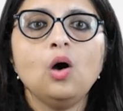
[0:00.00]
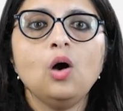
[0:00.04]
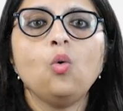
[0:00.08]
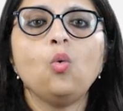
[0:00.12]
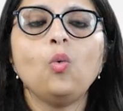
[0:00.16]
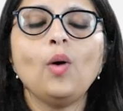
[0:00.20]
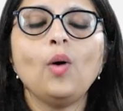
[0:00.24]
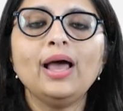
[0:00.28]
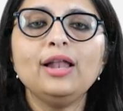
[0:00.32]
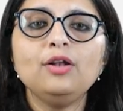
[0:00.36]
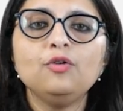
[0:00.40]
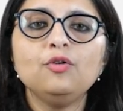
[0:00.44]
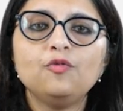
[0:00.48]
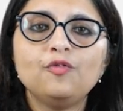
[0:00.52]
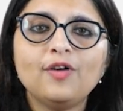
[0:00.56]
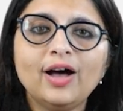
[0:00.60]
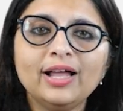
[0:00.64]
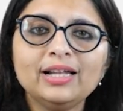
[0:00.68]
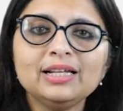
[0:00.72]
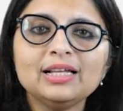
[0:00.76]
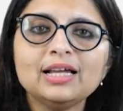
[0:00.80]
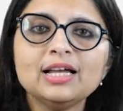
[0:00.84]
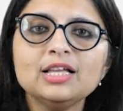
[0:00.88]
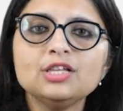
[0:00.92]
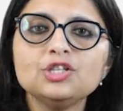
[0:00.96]
While
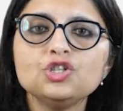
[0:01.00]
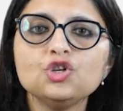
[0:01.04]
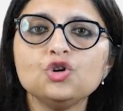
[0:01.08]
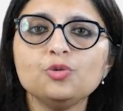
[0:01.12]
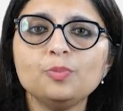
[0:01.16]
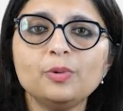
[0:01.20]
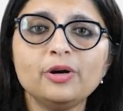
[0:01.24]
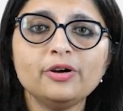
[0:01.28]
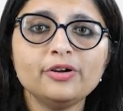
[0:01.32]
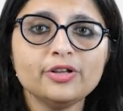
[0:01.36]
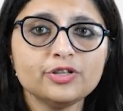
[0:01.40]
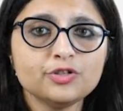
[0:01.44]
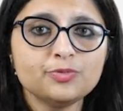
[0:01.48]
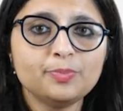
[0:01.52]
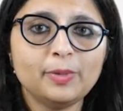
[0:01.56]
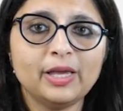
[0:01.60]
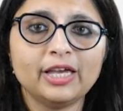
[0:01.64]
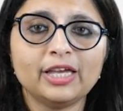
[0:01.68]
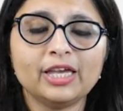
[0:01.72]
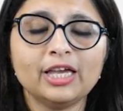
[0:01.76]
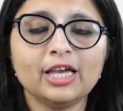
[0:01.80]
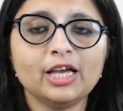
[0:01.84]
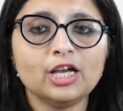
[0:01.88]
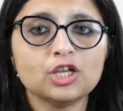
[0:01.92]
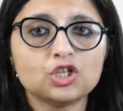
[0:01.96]
one consumer is
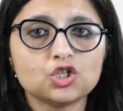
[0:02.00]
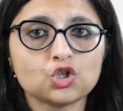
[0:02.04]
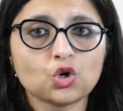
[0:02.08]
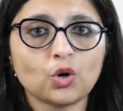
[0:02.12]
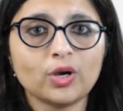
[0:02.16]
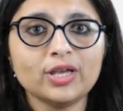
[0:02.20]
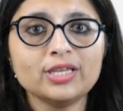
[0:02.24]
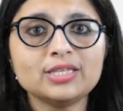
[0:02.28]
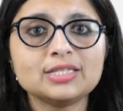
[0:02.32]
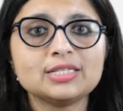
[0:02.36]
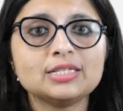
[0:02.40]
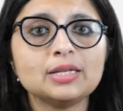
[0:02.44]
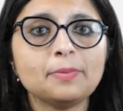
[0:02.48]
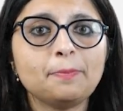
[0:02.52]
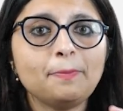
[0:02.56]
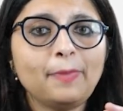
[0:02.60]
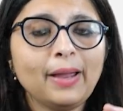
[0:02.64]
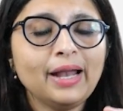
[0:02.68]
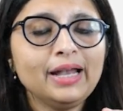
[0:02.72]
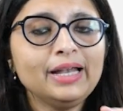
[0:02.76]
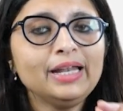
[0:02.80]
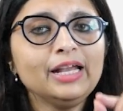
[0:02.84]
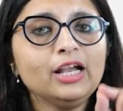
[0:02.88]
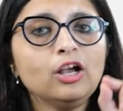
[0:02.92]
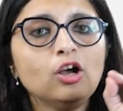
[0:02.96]
making a choice
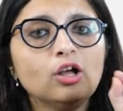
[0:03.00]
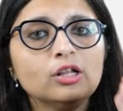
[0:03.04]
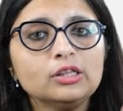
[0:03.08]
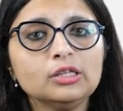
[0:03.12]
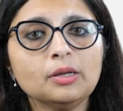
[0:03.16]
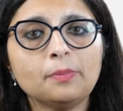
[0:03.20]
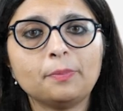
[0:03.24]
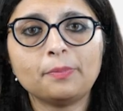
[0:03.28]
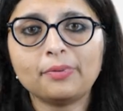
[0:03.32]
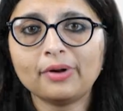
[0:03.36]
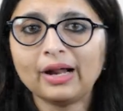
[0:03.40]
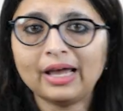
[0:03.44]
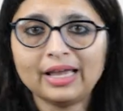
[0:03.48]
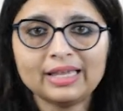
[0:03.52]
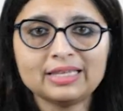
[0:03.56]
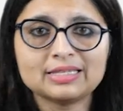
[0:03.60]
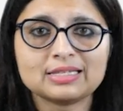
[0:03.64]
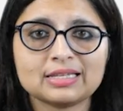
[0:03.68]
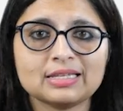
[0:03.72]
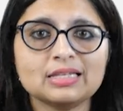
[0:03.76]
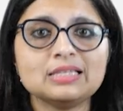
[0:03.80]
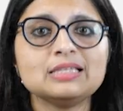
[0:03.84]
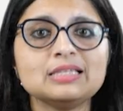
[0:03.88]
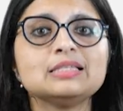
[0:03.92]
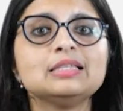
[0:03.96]
depending on the
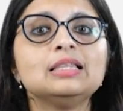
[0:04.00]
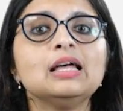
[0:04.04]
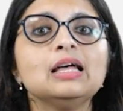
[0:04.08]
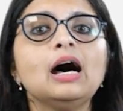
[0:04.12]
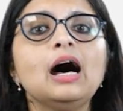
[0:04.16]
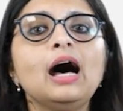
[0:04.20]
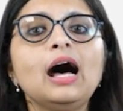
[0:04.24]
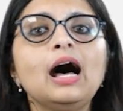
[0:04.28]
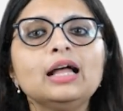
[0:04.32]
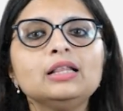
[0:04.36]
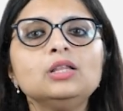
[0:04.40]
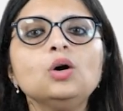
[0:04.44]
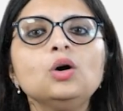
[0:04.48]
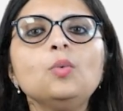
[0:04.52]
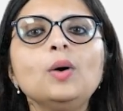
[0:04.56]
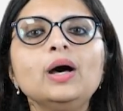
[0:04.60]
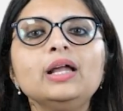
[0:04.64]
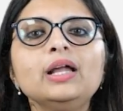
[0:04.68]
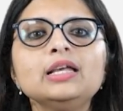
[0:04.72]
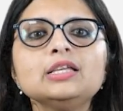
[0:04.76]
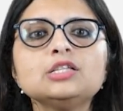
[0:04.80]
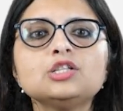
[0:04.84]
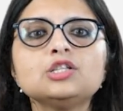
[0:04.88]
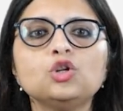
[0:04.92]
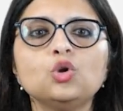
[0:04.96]
prices, the other
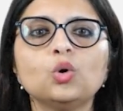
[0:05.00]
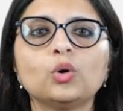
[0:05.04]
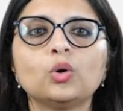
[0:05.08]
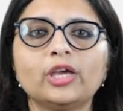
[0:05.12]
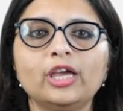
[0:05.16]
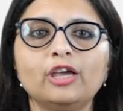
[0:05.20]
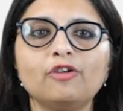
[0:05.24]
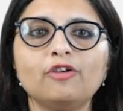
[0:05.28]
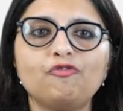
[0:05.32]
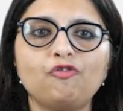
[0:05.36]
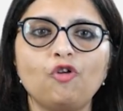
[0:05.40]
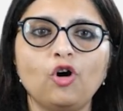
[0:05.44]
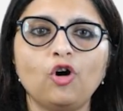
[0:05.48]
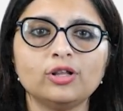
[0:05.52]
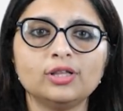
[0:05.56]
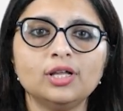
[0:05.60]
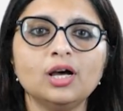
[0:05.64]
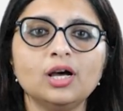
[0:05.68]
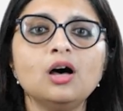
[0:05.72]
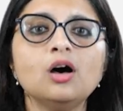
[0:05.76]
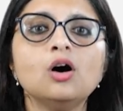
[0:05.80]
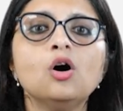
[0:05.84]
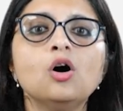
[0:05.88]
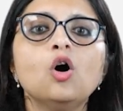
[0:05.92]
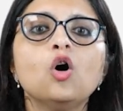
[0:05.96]
one is looking for
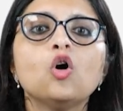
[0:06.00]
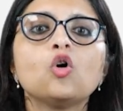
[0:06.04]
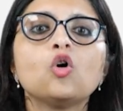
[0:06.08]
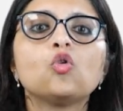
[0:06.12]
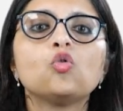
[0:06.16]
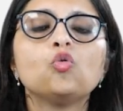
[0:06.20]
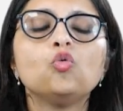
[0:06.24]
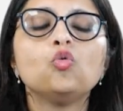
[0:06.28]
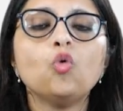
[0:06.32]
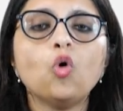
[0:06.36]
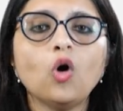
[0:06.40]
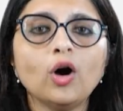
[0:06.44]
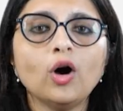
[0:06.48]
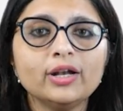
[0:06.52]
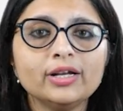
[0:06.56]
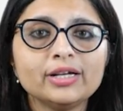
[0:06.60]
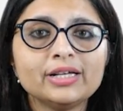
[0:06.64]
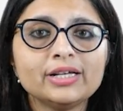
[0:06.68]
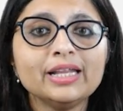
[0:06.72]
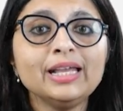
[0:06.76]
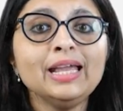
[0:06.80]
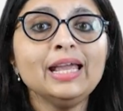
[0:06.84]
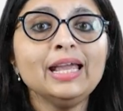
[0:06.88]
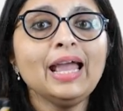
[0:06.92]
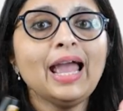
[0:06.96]
the
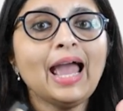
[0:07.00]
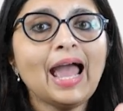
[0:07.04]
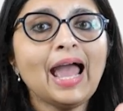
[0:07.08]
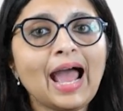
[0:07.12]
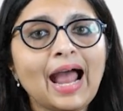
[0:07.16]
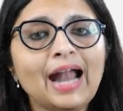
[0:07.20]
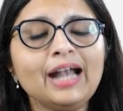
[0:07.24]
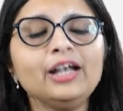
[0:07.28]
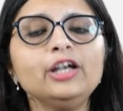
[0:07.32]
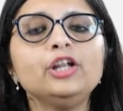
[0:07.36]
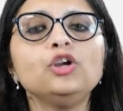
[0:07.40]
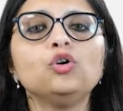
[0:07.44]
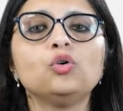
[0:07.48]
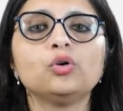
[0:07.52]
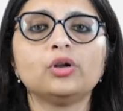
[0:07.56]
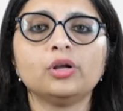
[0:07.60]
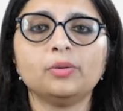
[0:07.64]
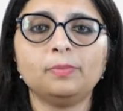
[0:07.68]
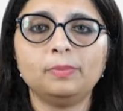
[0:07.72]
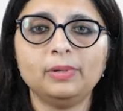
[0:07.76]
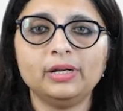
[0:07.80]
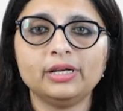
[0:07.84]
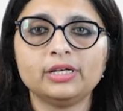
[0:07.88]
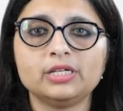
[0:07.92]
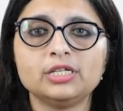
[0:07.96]
quality and
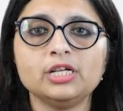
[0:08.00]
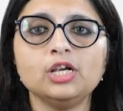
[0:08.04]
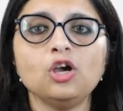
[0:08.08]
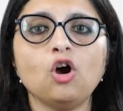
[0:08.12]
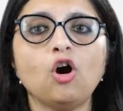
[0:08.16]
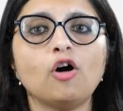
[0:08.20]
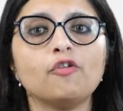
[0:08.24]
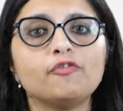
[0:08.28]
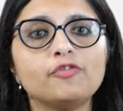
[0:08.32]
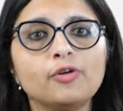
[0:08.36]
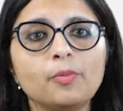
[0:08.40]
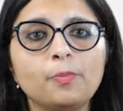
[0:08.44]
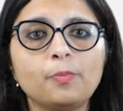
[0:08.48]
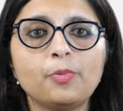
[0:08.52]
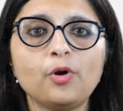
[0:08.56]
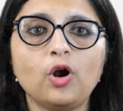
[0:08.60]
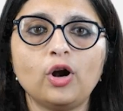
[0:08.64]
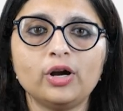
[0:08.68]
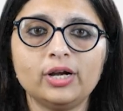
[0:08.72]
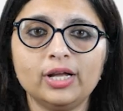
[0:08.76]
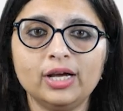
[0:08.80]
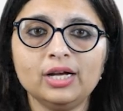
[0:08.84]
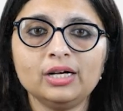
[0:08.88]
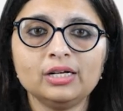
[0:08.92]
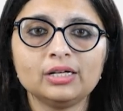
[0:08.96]
durability of a
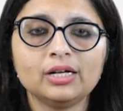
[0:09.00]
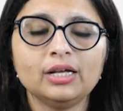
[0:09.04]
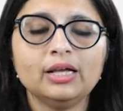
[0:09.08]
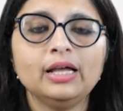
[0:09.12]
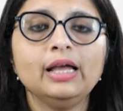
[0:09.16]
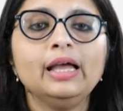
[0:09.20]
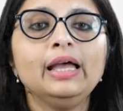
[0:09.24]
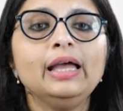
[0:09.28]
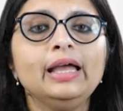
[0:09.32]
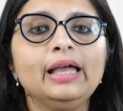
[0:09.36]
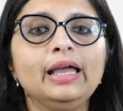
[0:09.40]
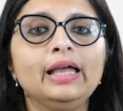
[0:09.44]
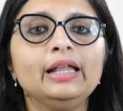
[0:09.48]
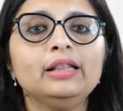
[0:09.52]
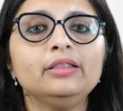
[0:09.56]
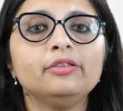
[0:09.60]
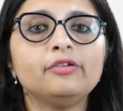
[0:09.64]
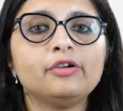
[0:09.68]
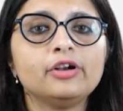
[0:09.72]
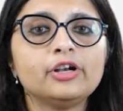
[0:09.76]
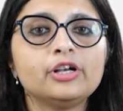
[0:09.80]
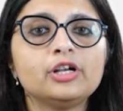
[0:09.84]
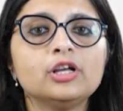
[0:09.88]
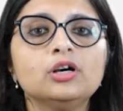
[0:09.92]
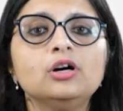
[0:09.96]
product in
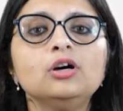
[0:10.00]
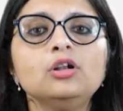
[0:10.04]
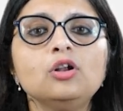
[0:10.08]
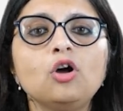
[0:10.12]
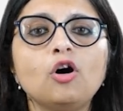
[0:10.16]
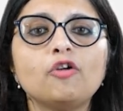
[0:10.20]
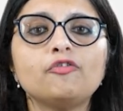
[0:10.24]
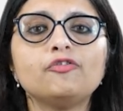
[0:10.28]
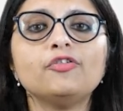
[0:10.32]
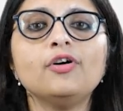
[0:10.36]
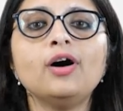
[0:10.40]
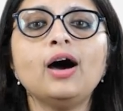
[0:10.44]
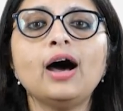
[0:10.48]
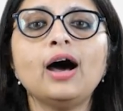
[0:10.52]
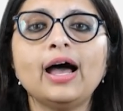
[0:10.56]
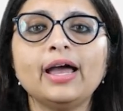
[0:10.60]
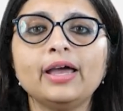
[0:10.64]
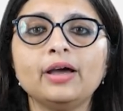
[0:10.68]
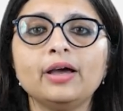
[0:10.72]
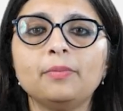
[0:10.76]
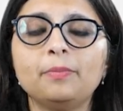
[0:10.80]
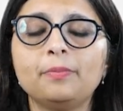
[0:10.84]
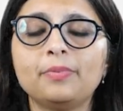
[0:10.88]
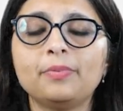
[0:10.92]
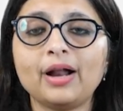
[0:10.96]
return of a
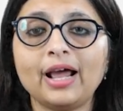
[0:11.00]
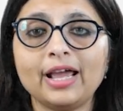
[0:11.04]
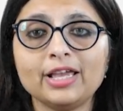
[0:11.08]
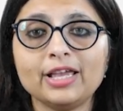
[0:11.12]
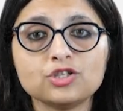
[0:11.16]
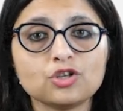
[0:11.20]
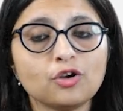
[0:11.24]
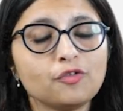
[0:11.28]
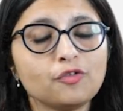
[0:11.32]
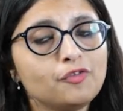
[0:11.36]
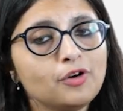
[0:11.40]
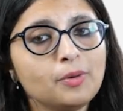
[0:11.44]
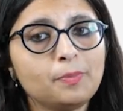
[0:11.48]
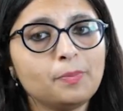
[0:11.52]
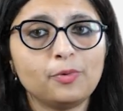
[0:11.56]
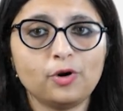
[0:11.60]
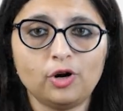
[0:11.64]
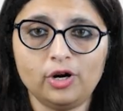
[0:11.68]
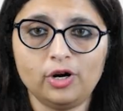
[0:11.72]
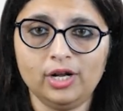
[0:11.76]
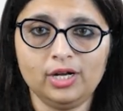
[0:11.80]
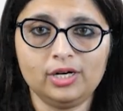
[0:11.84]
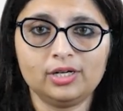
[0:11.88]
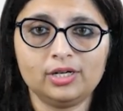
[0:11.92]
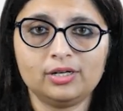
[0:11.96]
higher price of a
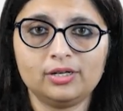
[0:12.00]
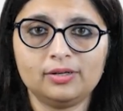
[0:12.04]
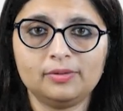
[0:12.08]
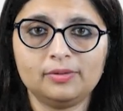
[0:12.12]
product.